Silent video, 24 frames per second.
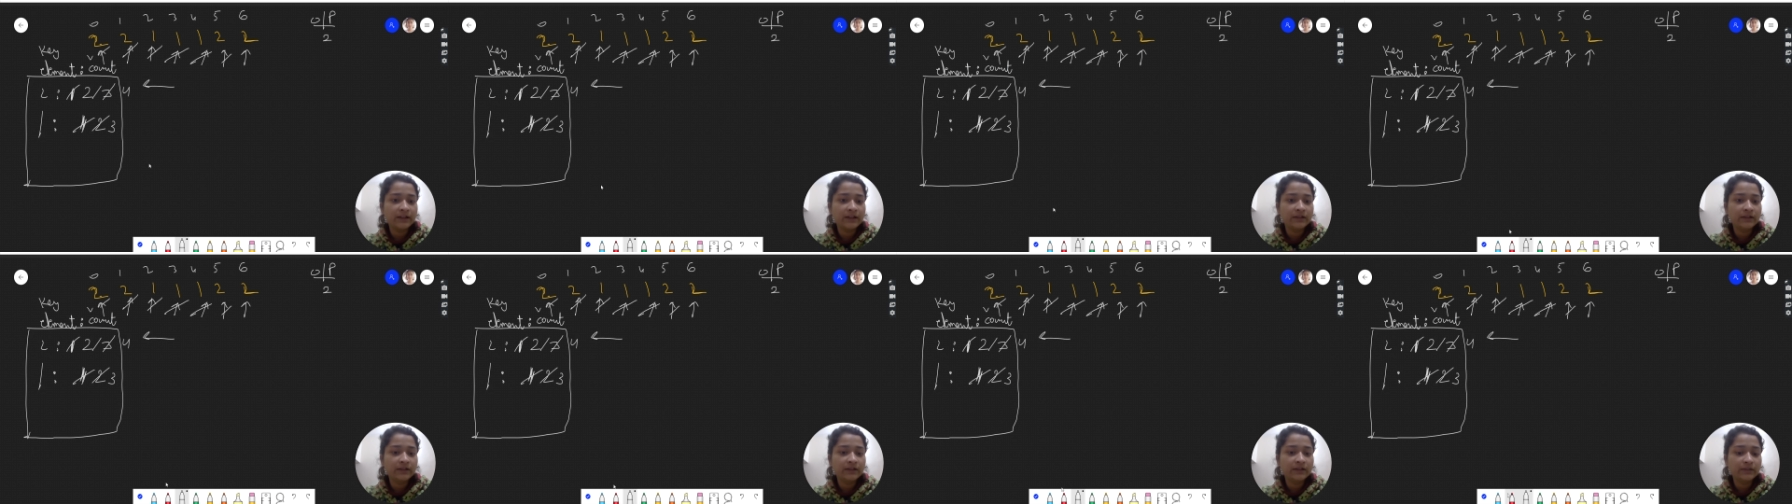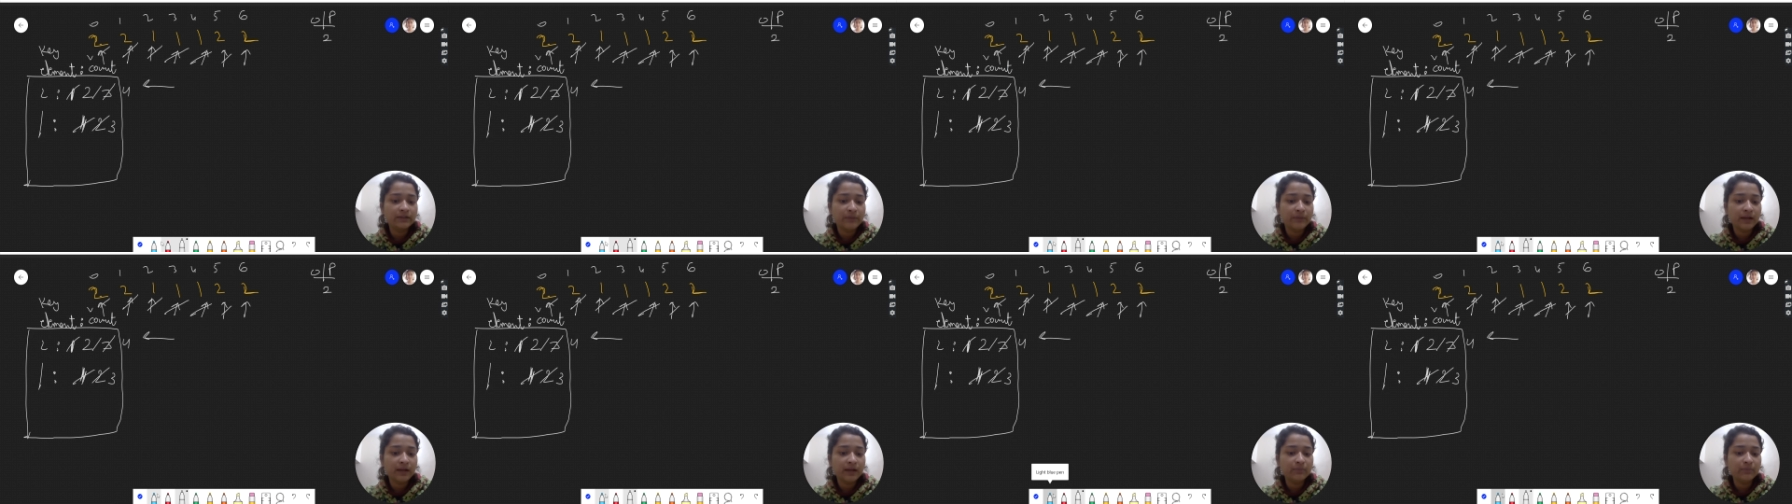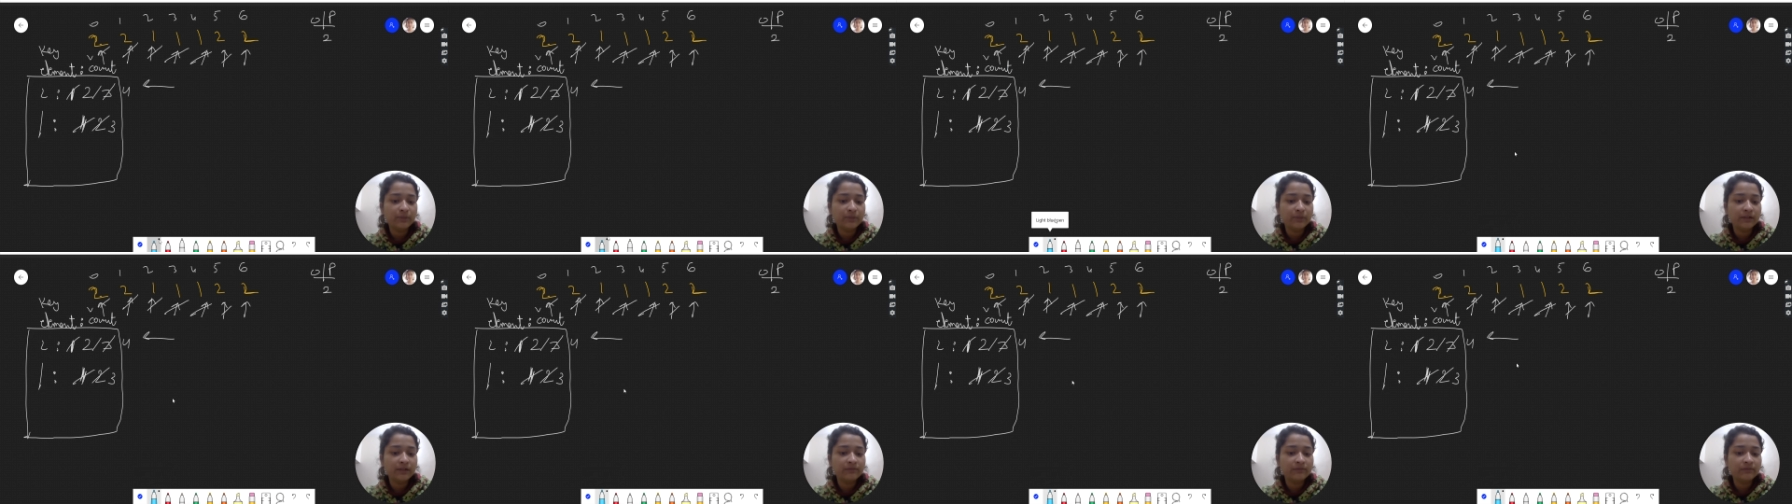in this map
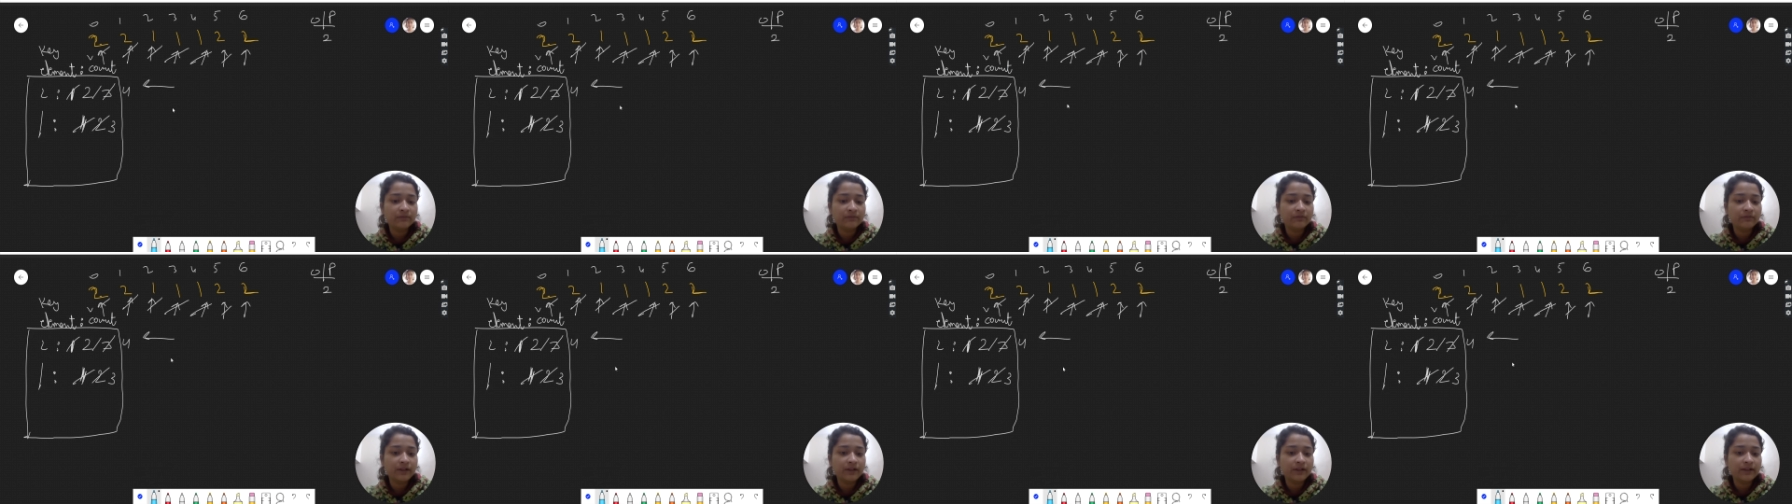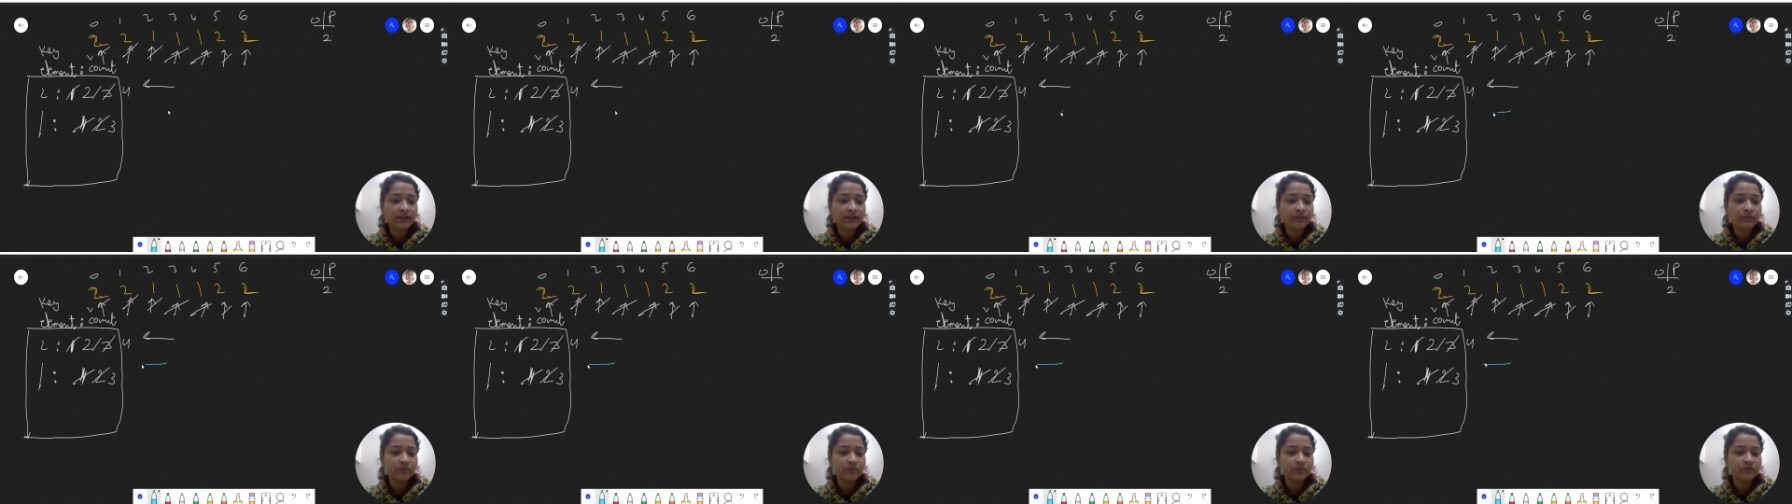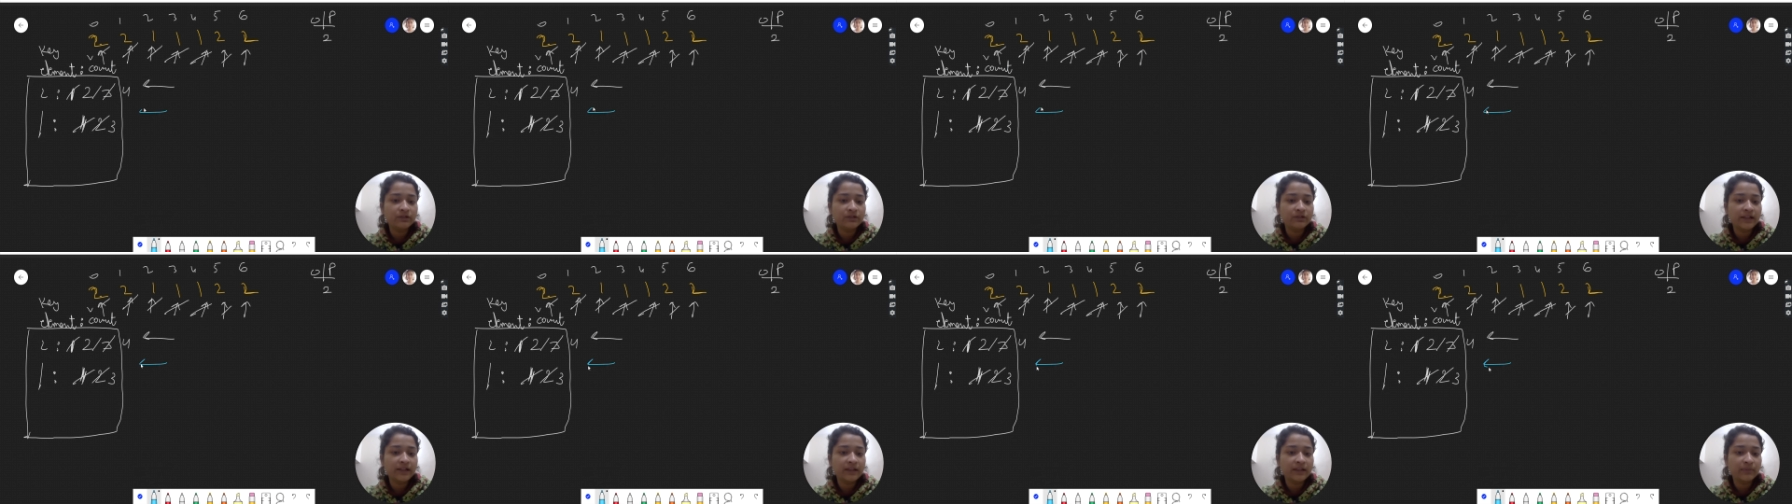and we will find out
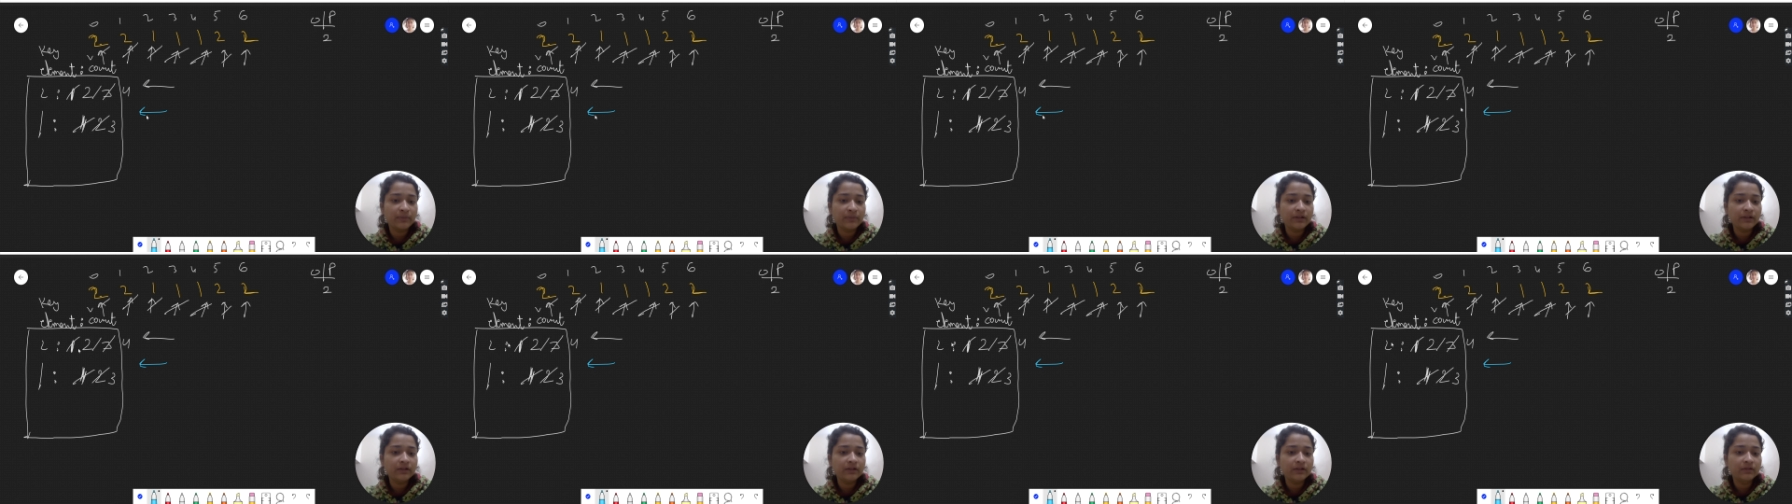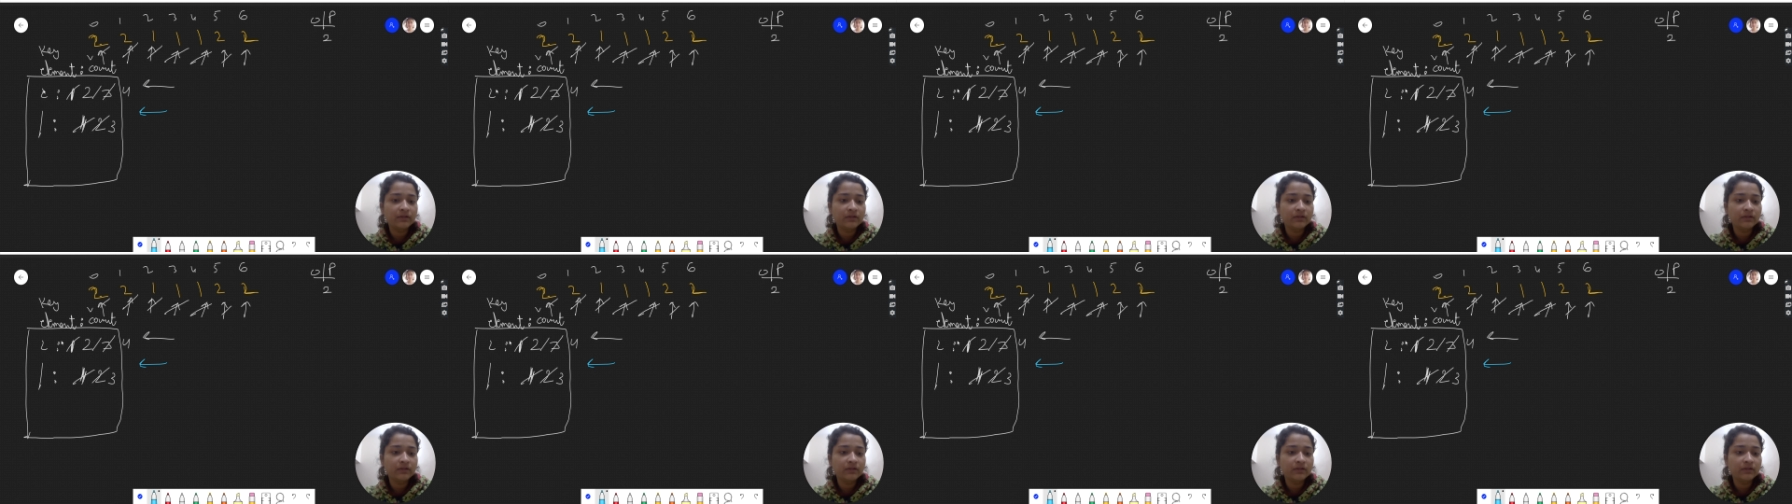which element